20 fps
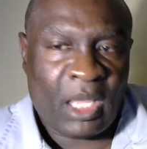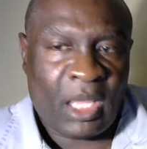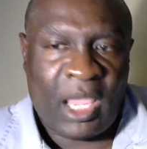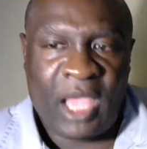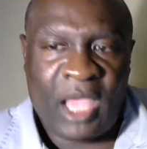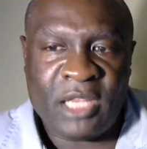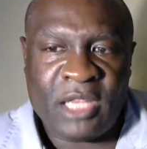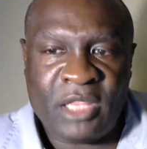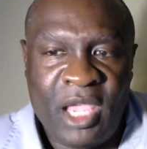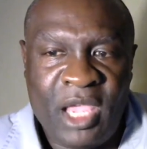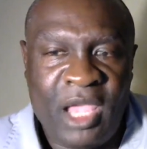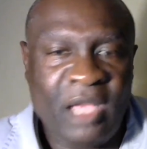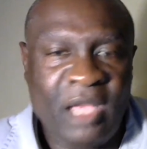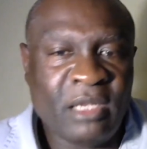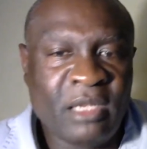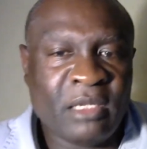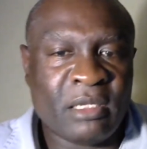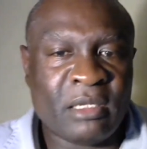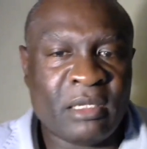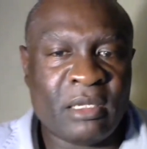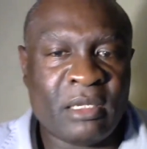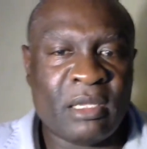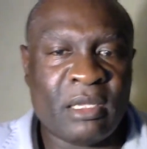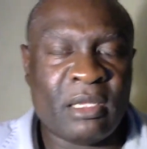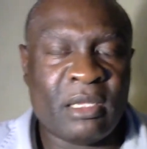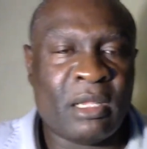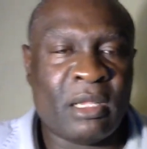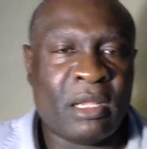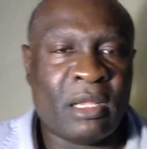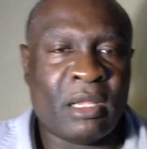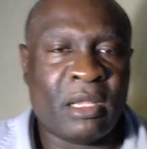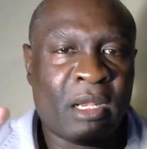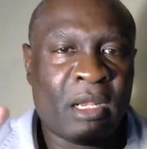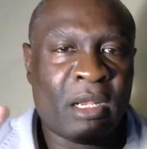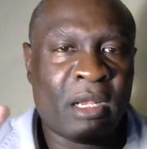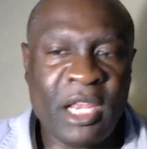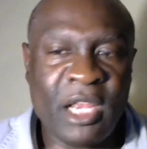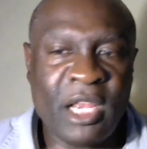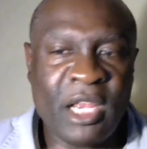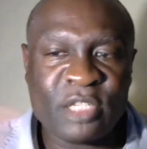And then
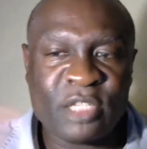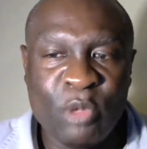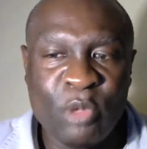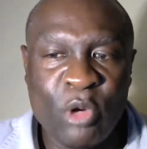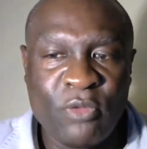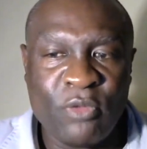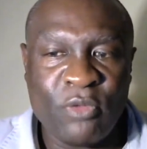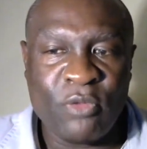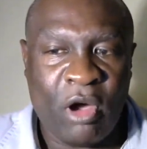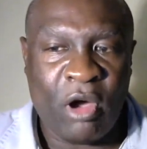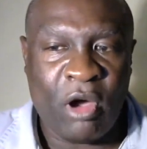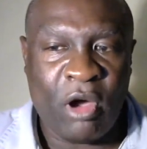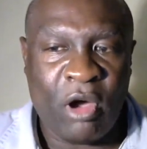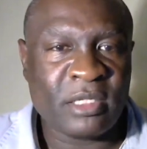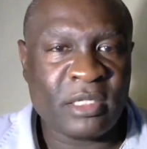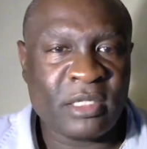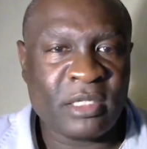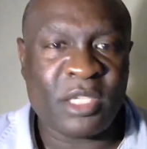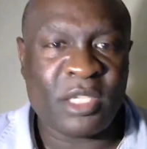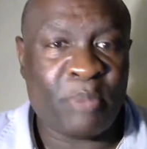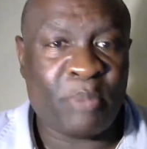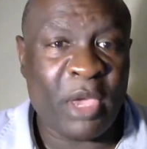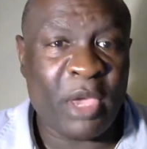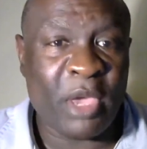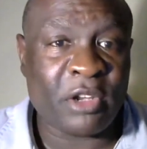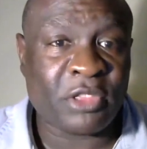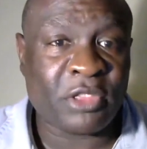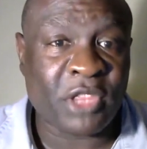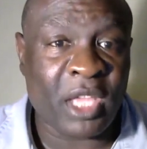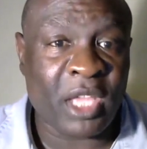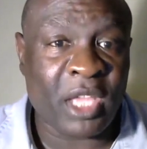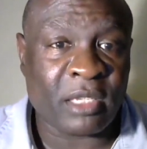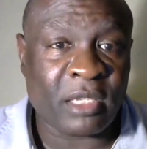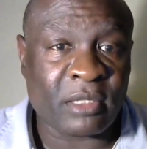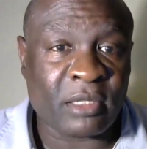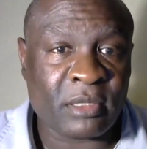let us move on to better things.